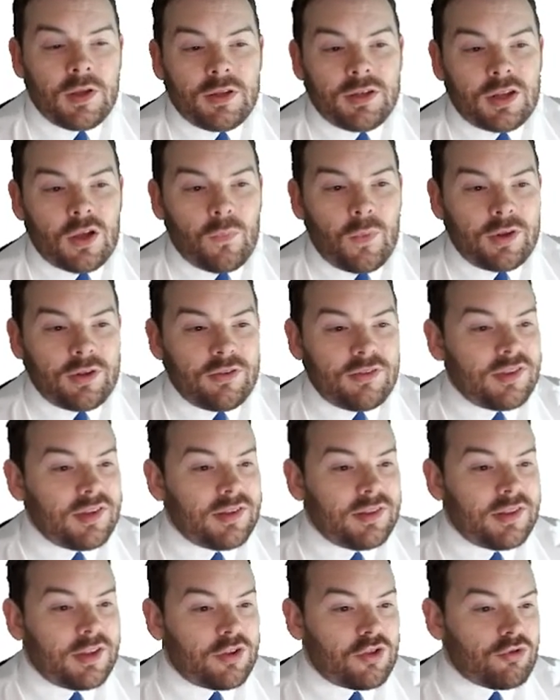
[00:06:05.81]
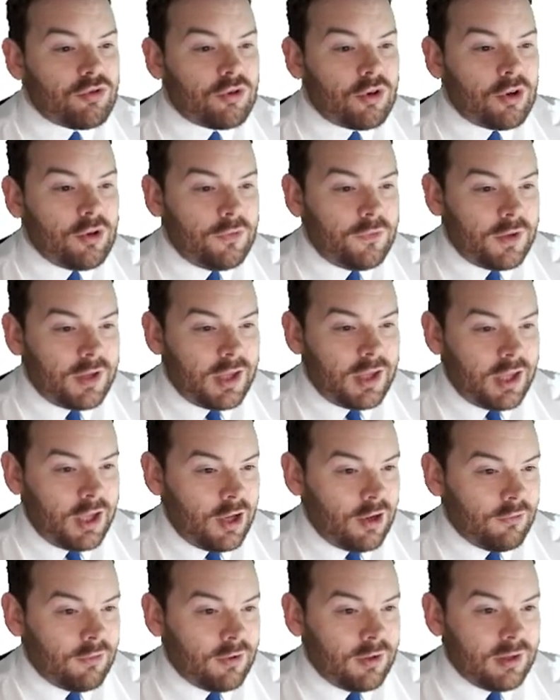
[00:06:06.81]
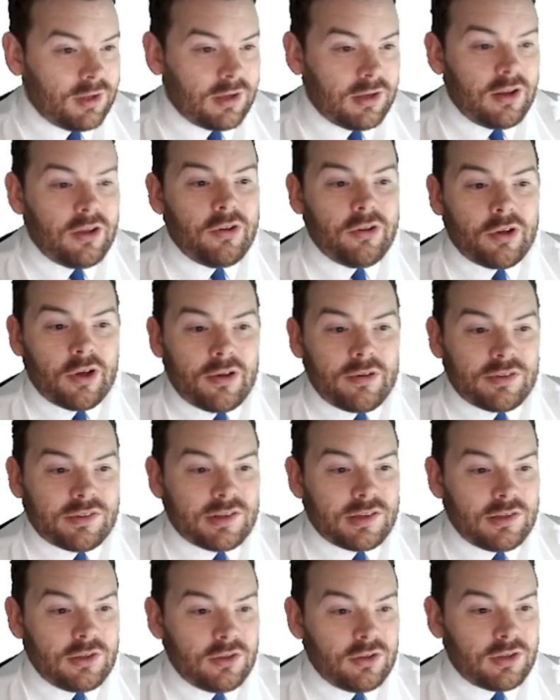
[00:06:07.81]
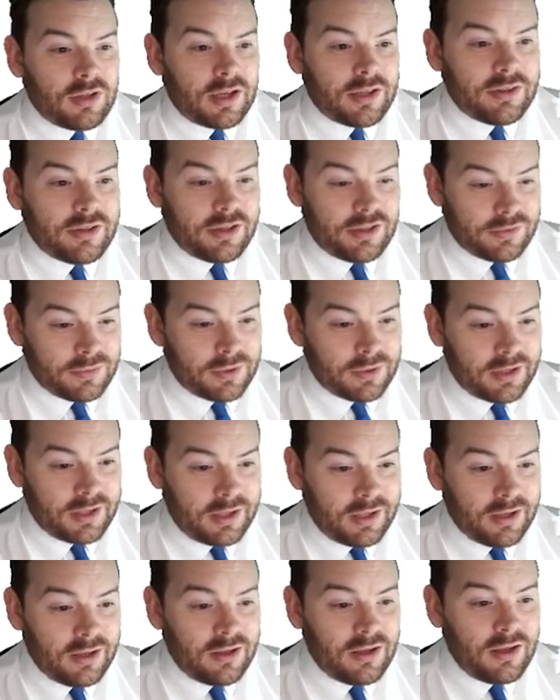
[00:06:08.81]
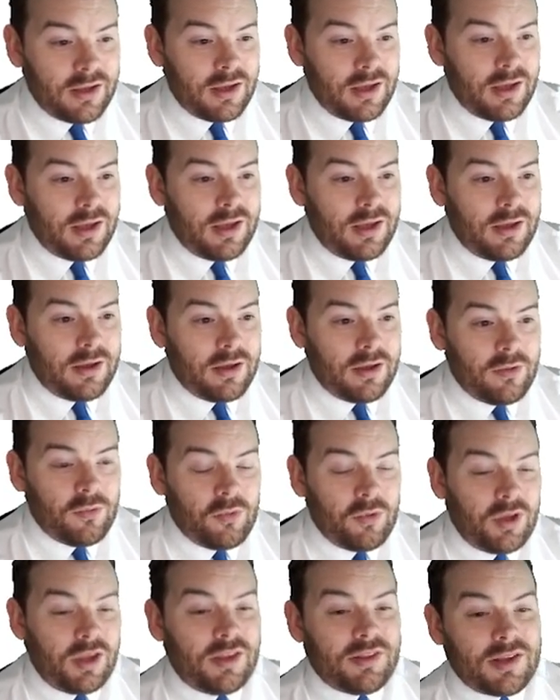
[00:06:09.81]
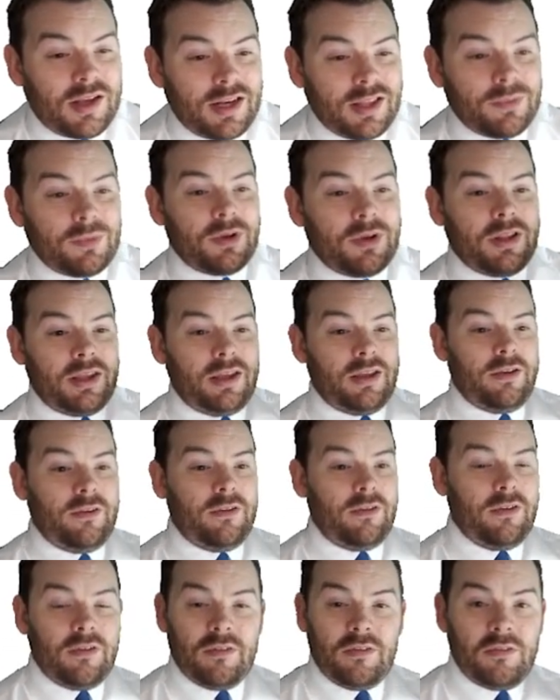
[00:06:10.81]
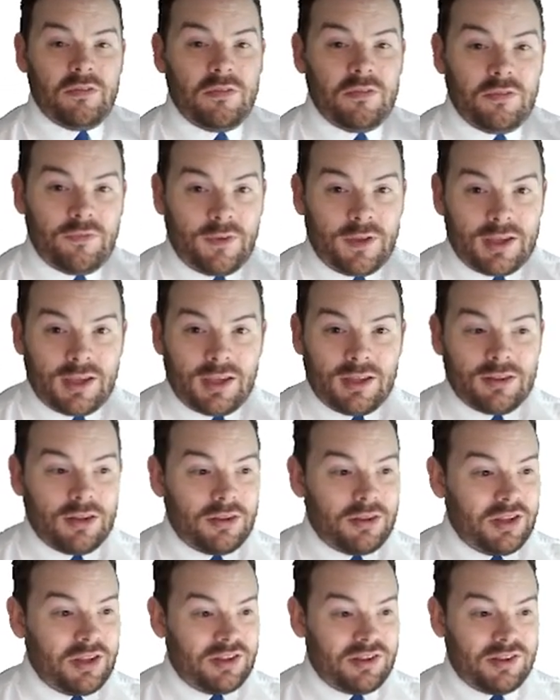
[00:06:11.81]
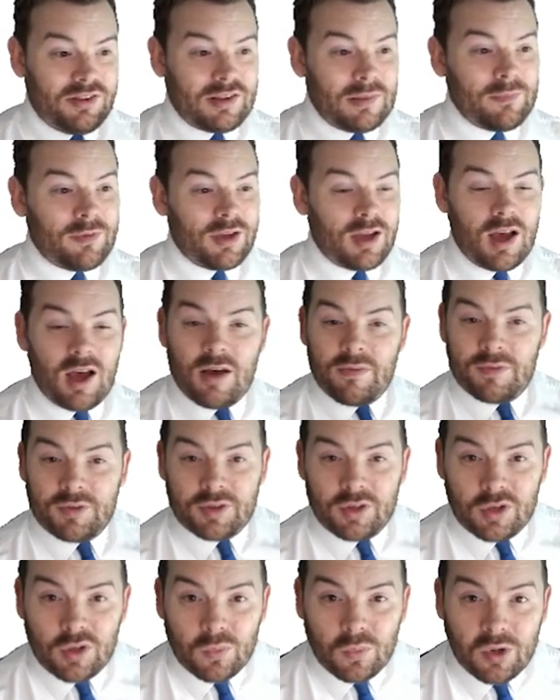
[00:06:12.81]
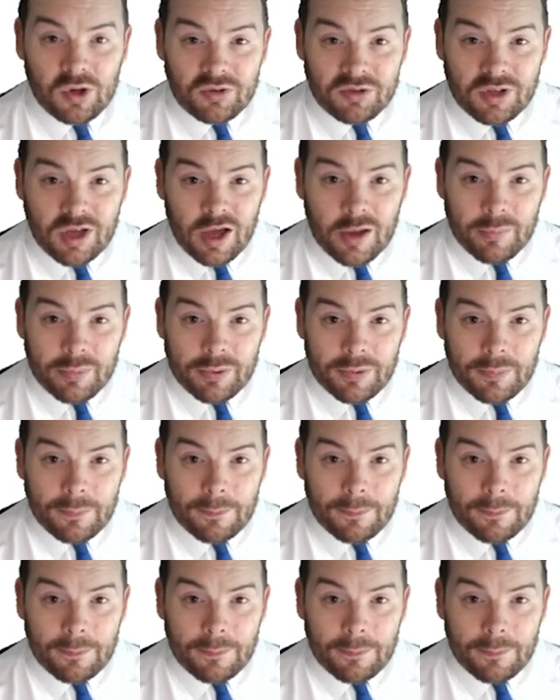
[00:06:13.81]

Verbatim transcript: Now, when you see this trophy here and logos that look like this one here, is anyone here thinking that this is something other than a World Cup?